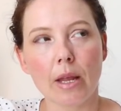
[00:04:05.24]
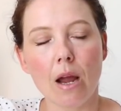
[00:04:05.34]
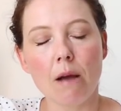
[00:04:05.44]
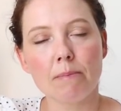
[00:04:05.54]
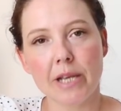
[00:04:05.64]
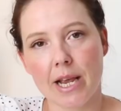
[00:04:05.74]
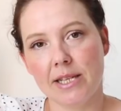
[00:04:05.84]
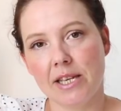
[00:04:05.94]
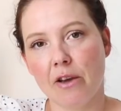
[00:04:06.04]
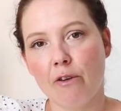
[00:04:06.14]

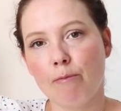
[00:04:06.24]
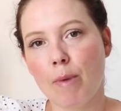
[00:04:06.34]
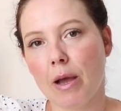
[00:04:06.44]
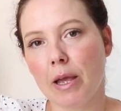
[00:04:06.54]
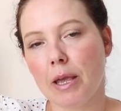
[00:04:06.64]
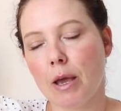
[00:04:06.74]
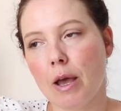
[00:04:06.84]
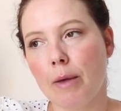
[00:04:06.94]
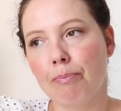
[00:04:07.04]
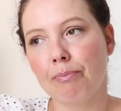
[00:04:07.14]
updating of my
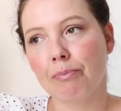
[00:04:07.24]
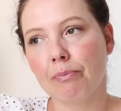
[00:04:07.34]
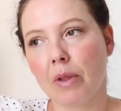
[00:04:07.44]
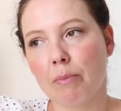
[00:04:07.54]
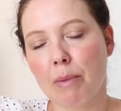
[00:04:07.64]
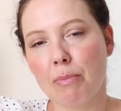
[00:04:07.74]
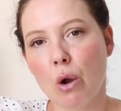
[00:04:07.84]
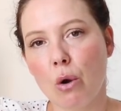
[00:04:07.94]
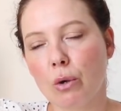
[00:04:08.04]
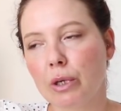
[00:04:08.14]
my
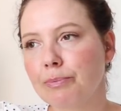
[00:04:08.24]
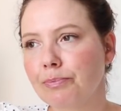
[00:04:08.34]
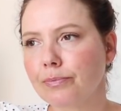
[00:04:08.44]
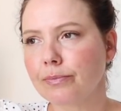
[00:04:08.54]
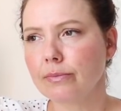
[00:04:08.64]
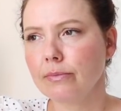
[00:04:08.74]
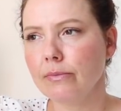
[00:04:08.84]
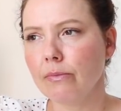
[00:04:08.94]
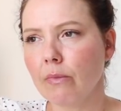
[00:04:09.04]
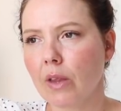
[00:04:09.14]
blog,
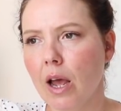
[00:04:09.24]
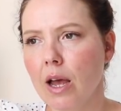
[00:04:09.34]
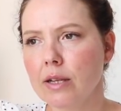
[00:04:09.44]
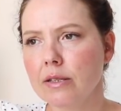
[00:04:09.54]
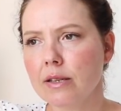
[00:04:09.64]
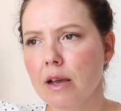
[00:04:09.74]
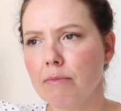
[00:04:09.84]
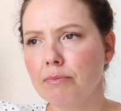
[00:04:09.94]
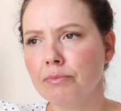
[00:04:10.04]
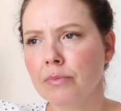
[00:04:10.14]

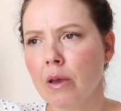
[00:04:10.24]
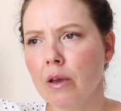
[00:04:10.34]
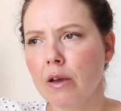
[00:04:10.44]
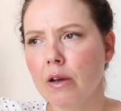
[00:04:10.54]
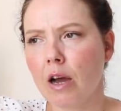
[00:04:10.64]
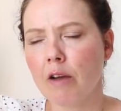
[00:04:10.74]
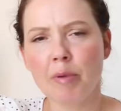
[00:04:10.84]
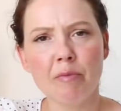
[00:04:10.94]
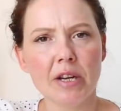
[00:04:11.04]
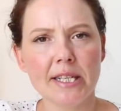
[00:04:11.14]
and I've
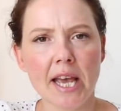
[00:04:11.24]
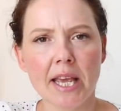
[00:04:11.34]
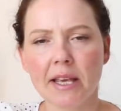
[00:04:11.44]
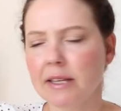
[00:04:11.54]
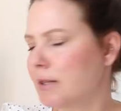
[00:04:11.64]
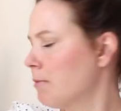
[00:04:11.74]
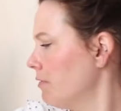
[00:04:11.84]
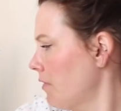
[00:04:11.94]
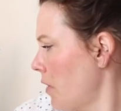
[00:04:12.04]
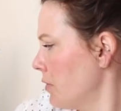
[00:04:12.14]
been retaking some
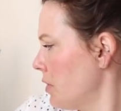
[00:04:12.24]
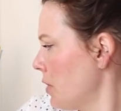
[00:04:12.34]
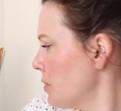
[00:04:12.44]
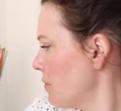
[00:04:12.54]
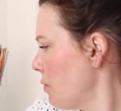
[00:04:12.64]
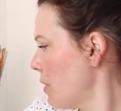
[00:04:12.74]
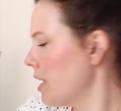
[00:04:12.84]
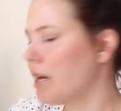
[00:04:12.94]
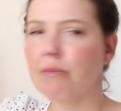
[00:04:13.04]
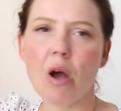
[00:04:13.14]
photos for it
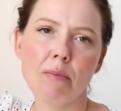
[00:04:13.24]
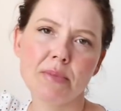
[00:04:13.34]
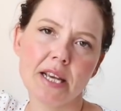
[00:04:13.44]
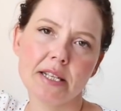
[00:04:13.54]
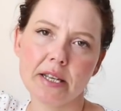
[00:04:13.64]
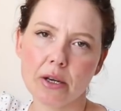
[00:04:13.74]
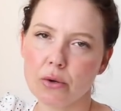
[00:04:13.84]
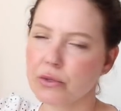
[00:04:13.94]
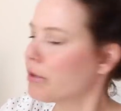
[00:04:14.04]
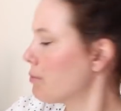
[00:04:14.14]
and updating a
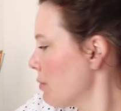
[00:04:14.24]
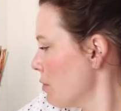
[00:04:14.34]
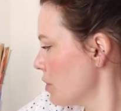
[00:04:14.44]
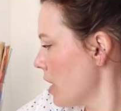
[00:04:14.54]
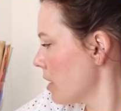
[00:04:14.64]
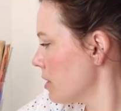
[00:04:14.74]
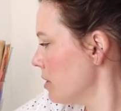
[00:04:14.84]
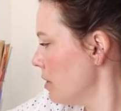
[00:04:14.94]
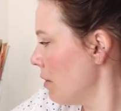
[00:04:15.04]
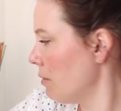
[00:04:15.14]
lot of the projects.
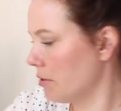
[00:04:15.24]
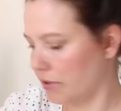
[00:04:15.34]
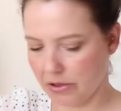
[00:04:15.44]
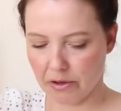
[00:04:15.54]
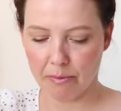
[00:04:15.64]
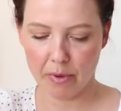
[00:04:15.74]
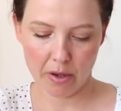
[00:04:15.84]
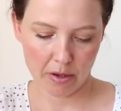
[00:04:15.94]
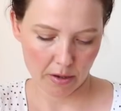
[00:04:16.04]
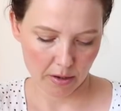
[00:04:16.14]
You know, a lot of them
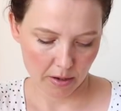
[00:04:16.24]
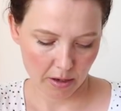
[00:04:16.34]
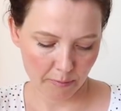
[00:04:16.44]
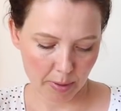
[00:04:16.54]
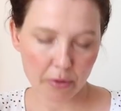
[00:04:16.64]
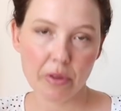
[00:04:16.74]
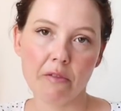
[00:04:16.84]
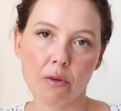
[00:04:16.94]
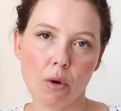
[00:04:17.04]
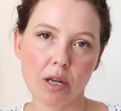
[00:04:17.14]
have been on there
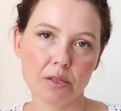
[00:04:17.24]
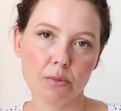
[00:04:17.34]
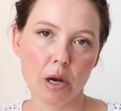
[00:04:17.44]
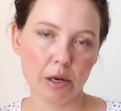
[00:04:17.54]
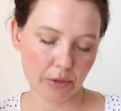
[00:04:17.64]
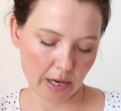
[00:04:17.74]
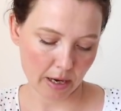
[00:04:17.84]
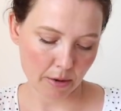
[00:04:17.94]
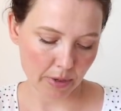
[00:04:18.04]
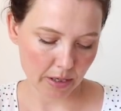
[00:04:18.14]
for quite a while
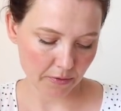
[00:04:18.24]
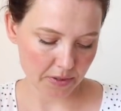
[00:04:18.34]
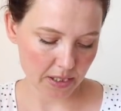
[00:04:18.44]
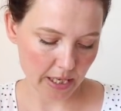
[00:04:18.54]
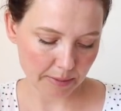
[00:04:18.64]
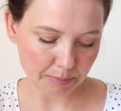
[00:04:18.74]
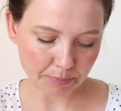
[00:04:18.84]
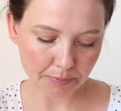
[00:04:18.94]
now, and obviously,